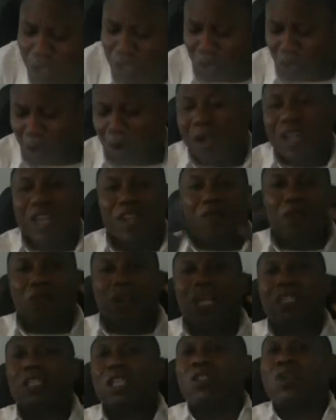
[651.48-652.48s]
So if
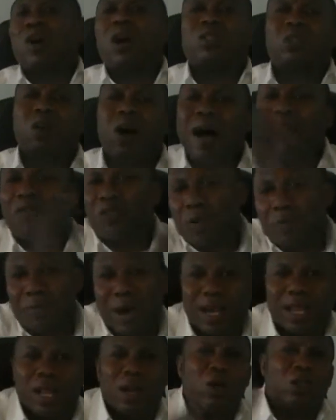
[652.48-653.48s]
lady daughter have to
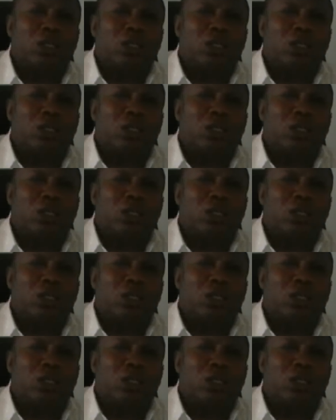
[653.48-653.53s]
marry